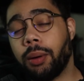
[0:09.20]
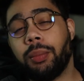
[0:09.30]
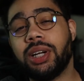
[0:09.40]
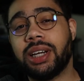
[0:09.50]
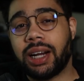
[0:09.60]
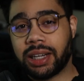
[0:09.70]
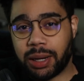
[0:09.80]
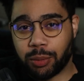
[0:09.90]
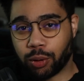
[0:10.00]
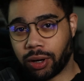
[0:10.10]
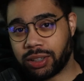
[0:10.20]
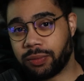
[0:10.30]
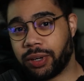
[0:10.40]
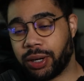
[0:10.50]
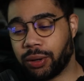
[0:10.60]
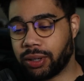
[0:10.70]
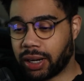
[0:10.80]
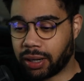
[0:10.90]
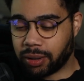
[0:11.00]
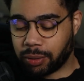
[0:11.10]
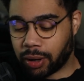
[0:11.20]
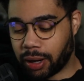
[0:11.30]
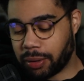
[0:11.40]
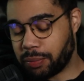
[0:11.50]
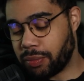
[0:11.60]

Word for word: But then I came across a video that uh,